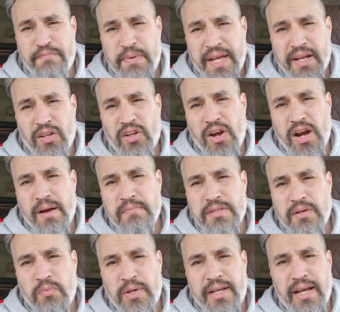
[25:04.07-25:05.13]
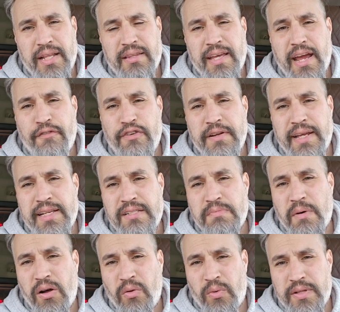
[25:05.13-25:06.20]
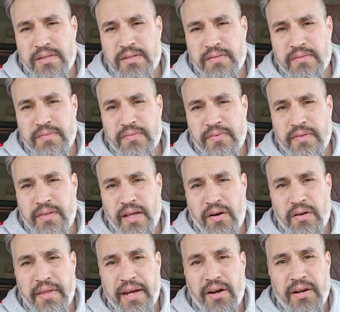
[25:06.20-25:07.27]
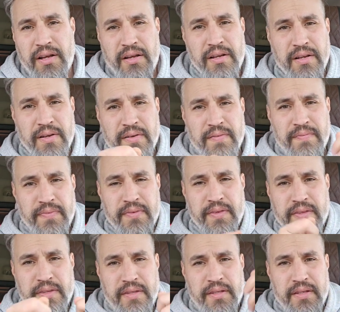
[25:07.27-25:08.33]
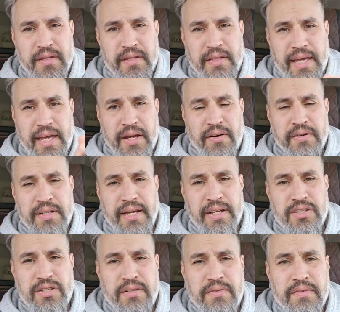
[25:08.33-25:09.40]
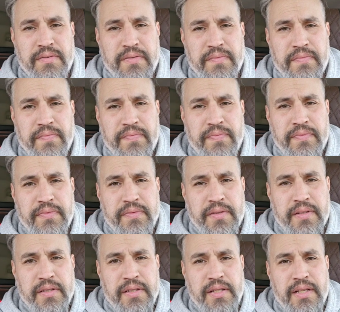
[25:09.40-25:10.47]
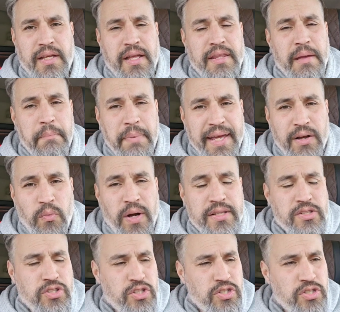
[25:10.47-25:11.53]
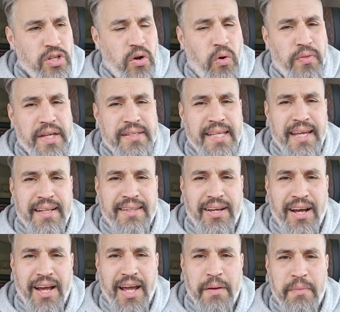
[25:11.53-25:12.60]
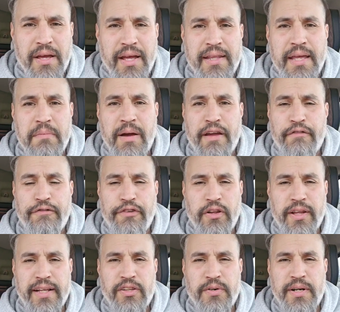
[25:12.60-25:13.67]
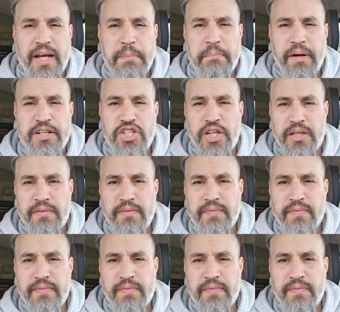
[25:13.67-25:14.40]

big alarms, and we got the everyday small ones that are there to get your attention. And the big ones, just know they take time, and they might feel like they're not budging.